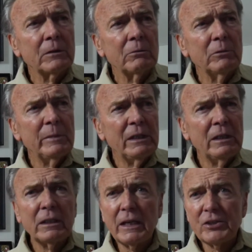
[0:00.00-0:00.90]
would be an
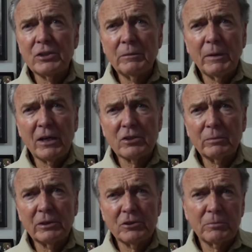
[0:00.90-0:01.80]
indication that
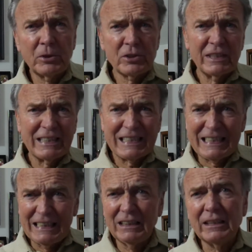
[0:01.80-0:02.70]
possibly this person is
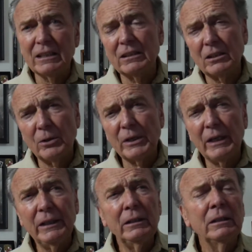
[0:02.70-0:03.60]
dealing in
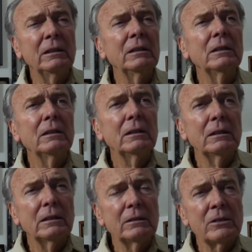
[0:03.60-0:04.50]
cocaine.
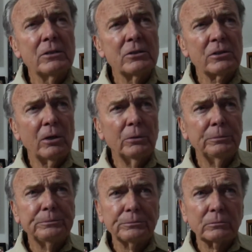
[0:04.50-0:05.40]
So
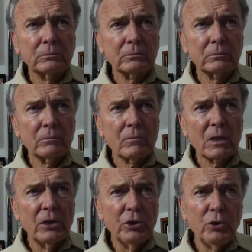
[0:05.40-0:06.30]

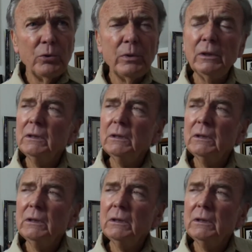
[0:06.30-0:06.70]
you